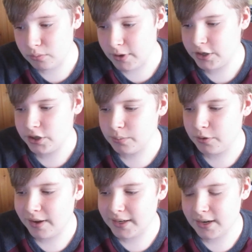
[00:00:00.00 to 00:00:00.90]
were meant to,
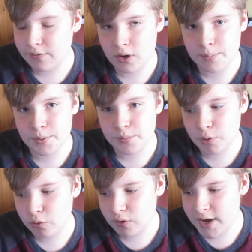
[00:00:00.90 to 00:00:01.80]
but that never happened.
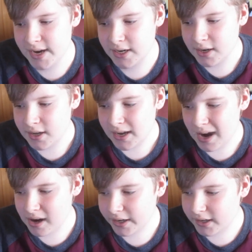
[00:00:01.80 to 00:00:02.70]
But Reed,
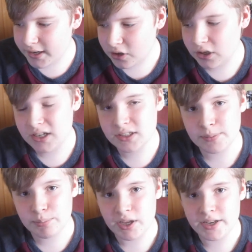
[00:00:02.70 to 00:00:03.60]
I reckon he could easily
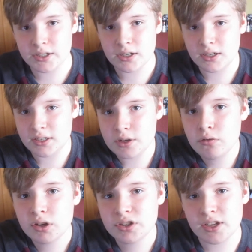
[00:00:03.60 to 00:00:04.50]
play in a League
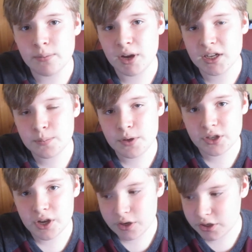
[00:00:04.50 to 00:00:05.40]
One team, but I suppose
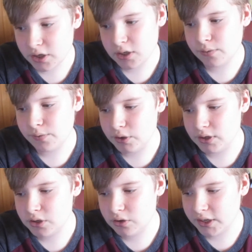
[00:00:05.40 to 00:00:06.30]
going to Chesterfield
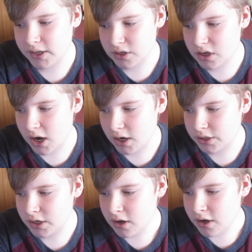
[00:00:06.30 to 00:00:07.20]
is going to get
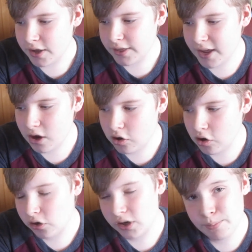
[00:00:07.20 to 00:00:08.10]
starts. And they are
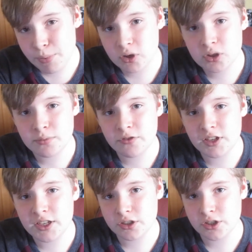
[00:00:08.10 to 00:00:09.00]
currently bottom of League